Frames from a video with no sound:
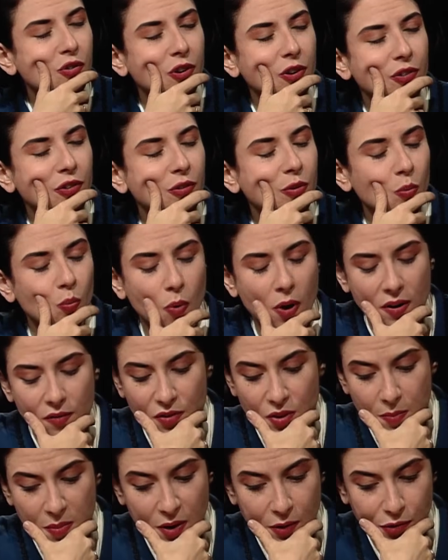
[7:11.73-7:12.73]
is just one
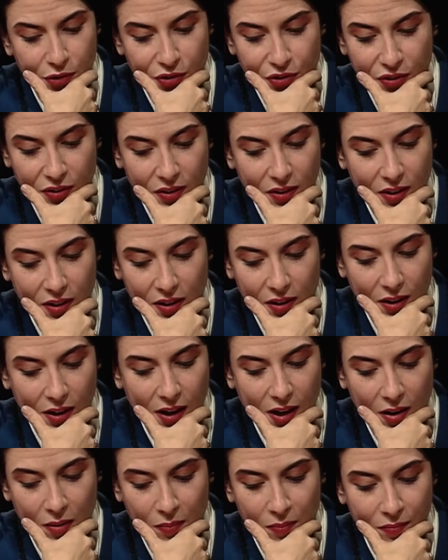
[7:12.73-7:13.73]
of the most,
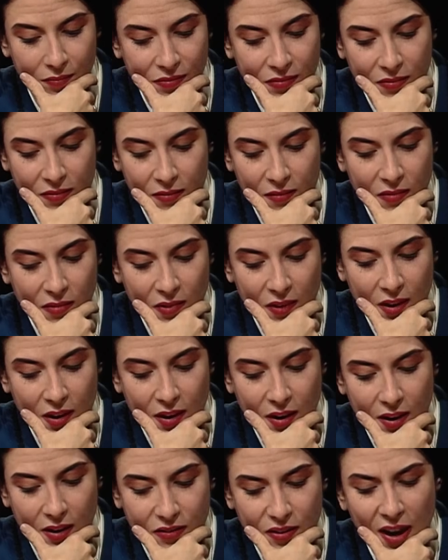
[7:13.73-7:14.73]

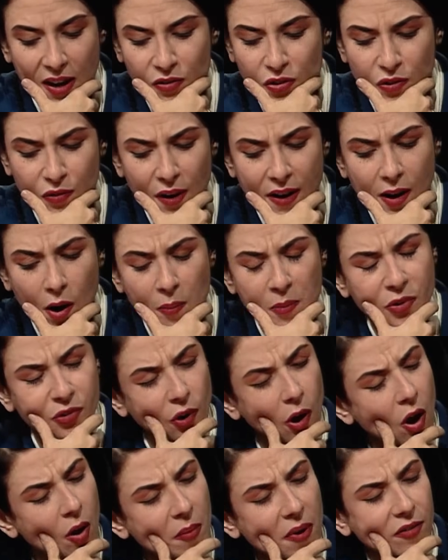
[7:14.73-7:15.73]
it's actually funny,
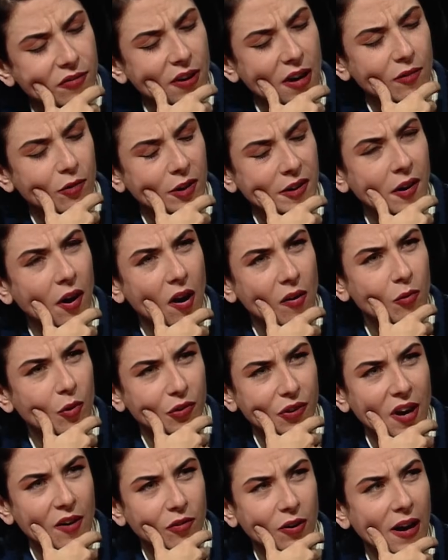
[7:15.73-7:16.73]
almost all my favorite
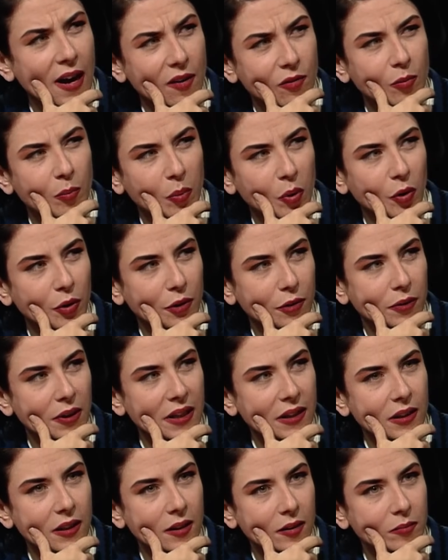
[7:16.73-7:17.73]
novels have a murder
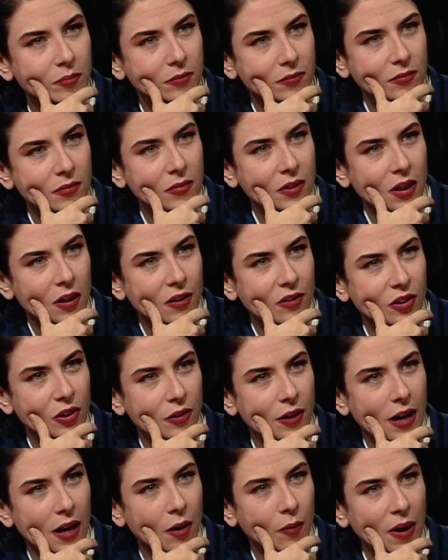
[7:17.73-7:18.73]
in them.
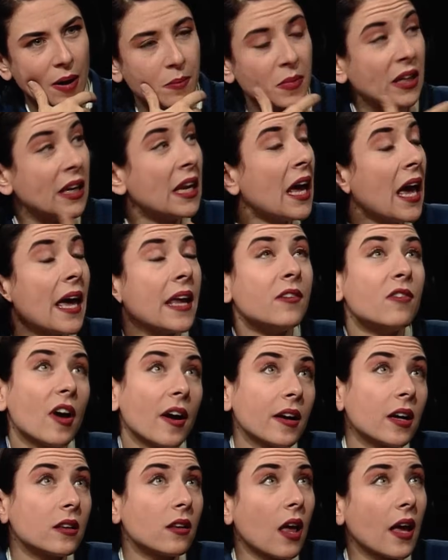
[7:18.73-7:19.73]
Do you know? I mean, and
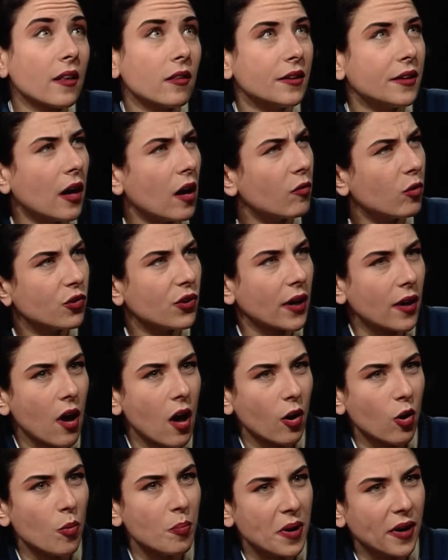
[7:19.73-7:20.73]
very unlikely novels like
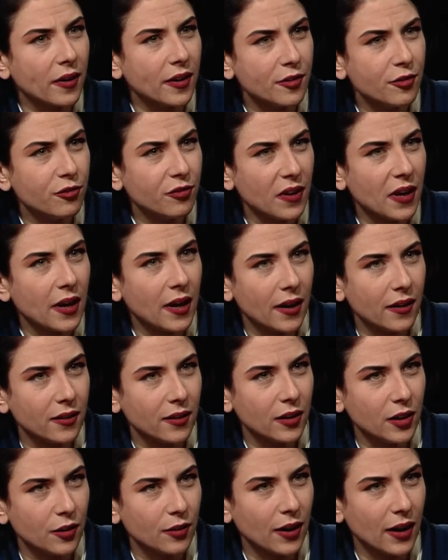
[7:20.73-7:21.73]
Huckleberry
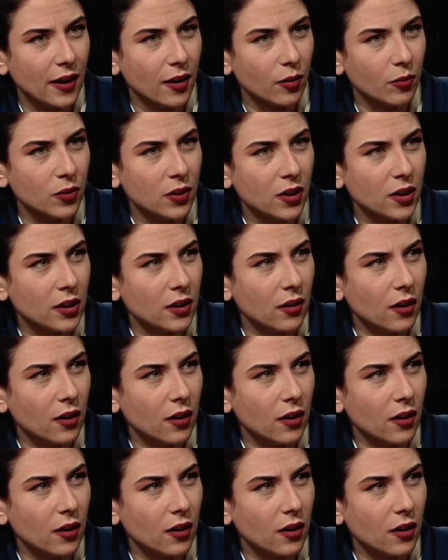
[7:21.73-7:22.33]
Finn, you know.